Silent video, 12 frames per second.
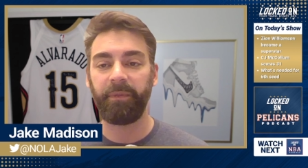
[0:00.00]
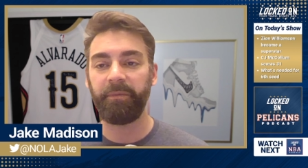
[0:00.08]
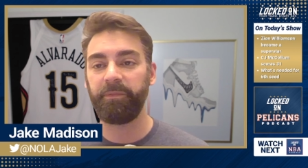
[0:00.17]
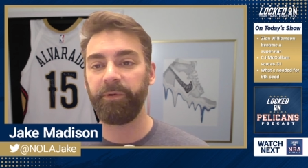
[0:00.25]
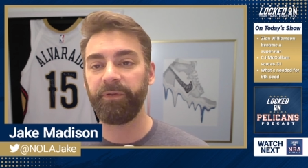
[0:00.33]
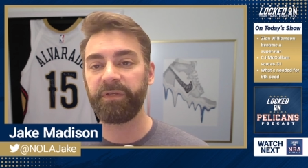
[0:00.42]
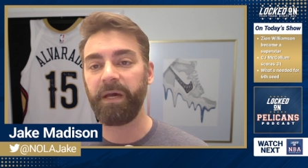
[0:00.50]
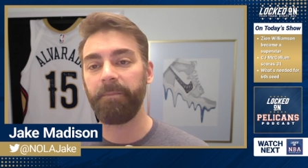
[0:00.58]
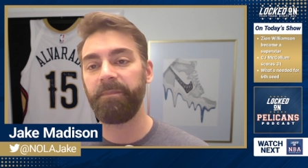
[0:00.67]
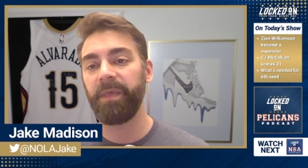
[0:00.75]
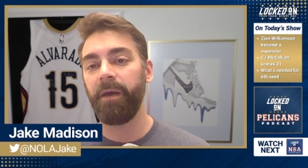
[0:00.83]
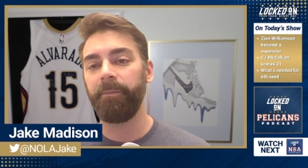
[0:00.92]
Let me pull this
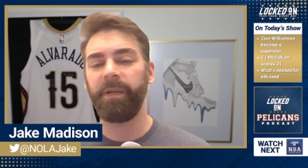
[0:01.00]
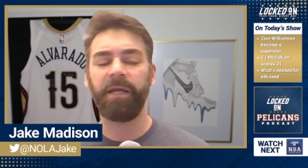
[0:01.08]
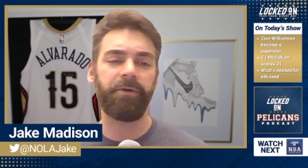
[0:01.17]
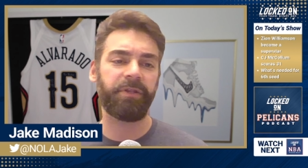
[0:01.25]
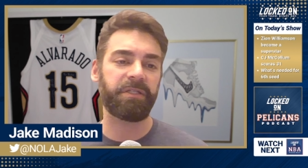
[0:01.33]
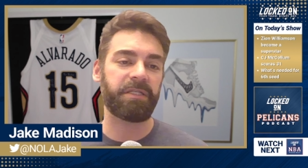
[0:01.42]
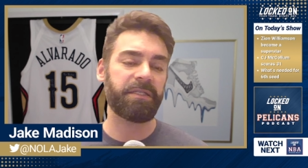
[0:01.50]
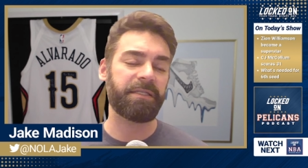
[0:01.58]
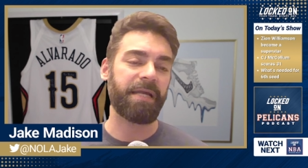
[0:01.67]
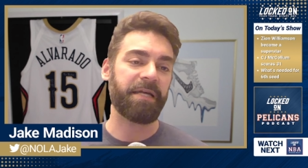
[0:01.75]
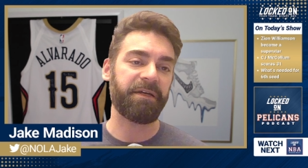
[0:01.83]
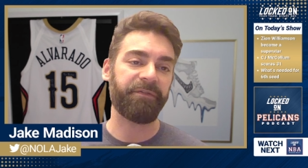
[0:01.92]
up. But I know the
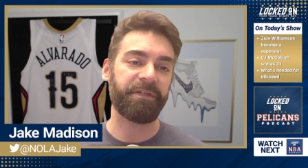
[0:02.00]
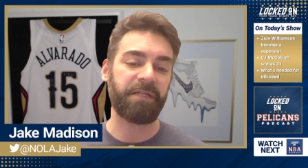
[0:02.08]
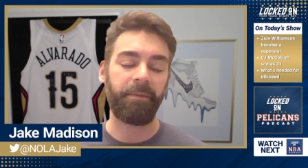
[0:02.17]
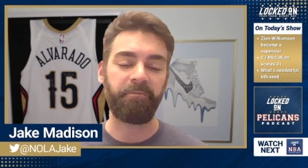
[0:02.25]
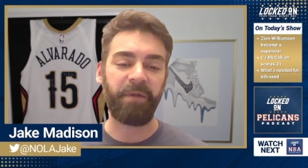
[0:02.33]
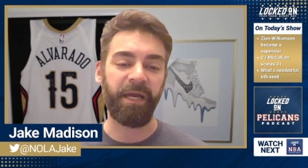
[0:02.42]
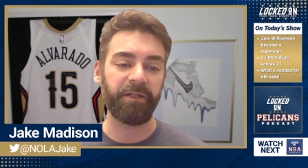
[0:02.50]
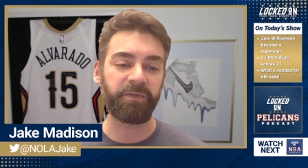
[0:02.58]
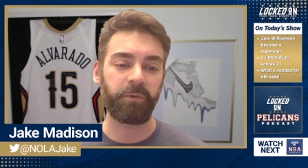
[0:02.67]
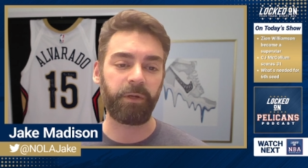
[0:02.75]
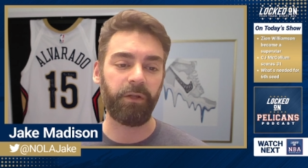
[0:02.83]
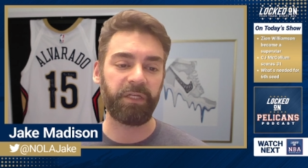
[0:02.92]
stats off the top of my head
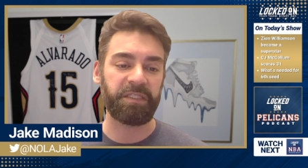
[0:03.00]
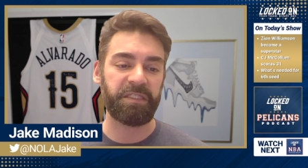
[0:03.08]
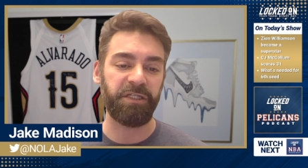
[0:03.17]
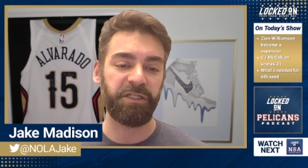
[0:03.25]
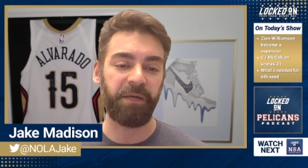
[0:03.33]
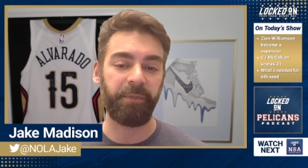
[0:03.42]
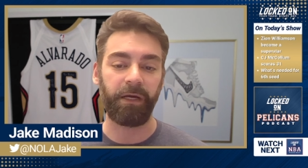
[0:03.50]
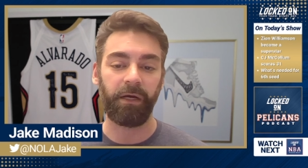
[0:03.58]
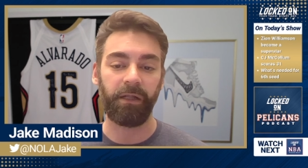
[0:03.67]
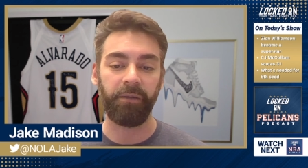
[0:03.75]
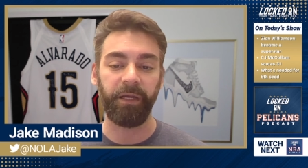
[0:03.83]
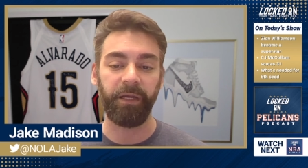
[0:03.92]
because we're going to look at C J
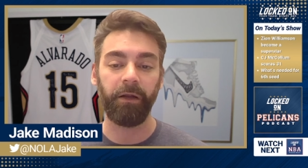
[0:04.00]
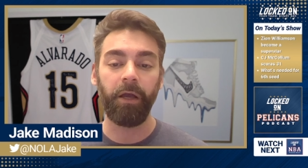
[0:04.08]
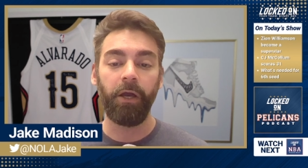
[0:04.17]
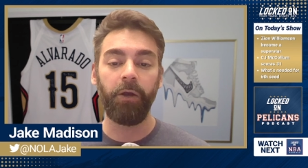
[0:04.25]
McCollum here,